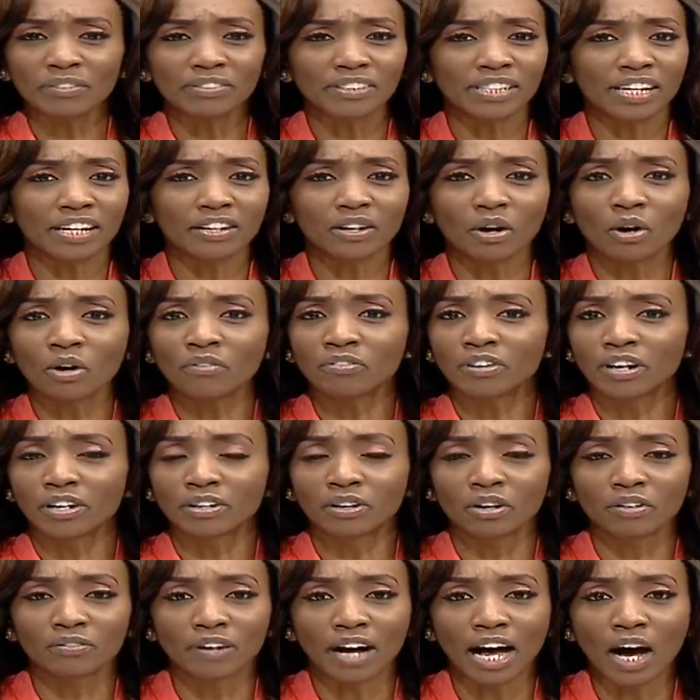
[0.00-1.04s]
We've said over
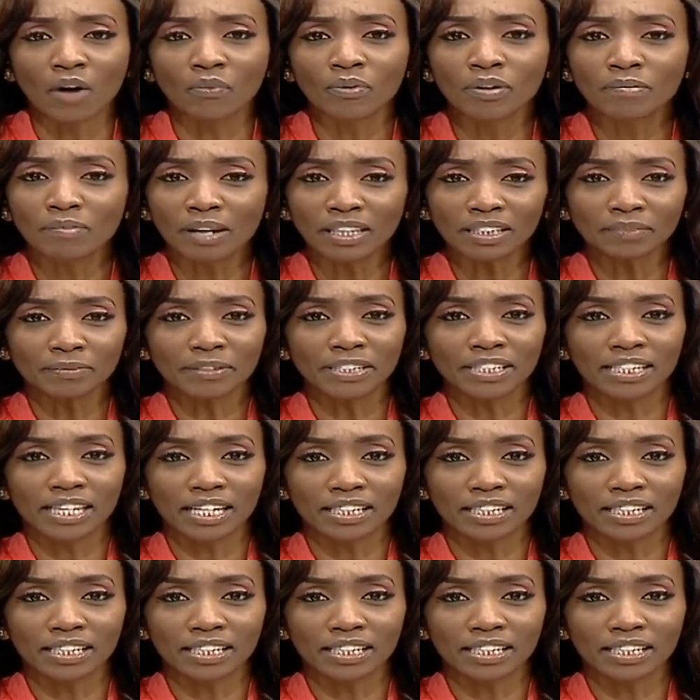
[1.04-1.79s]
and over how we must be